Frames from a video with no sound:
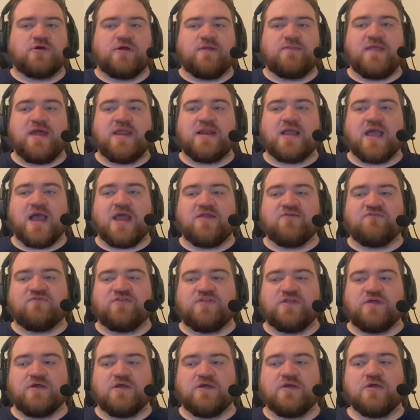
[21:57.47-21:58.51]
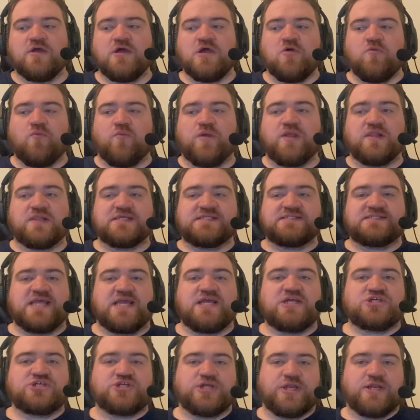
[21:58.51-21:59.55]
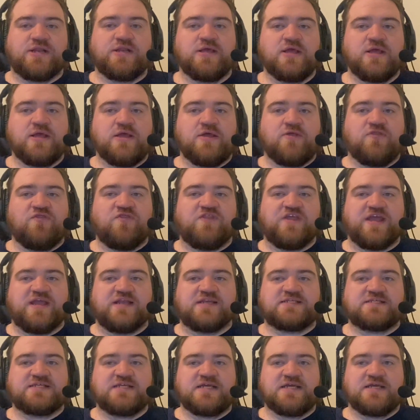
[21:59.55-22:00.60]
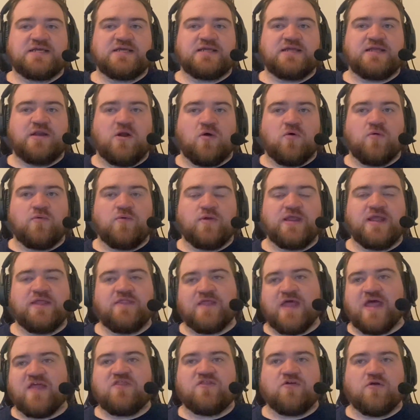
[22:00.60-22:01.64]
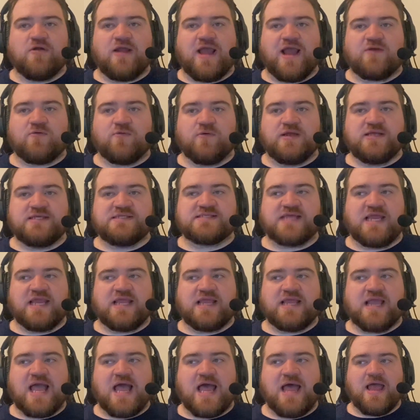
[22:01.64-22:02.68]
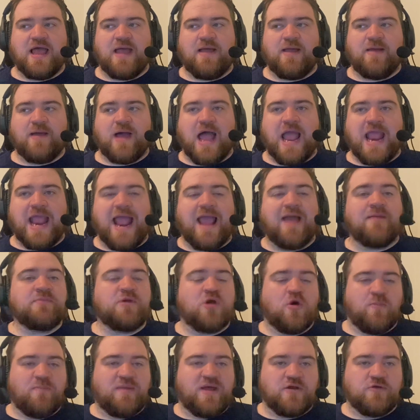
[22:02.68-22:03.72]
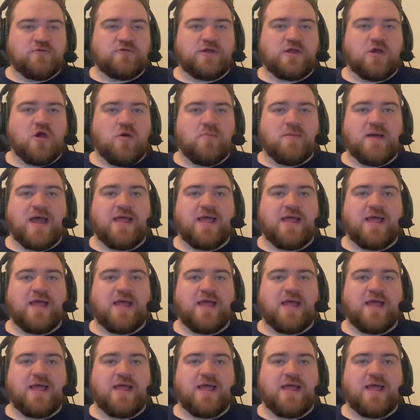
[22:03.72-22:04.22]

And then kind of the realization that, in that third act where he's like, I am no better than Koba.